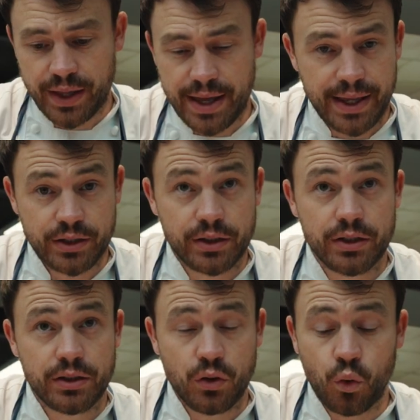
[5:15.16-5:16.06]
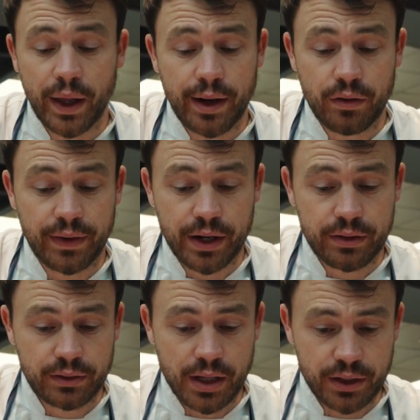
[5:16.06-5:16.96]
there, that's all out
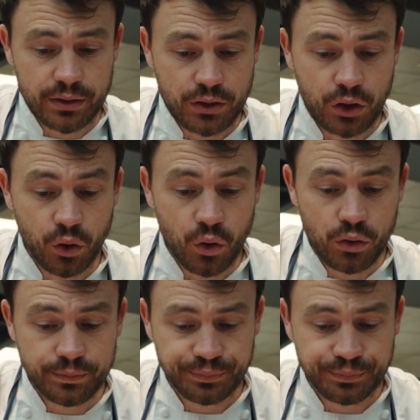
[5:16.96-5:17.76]
of that claw.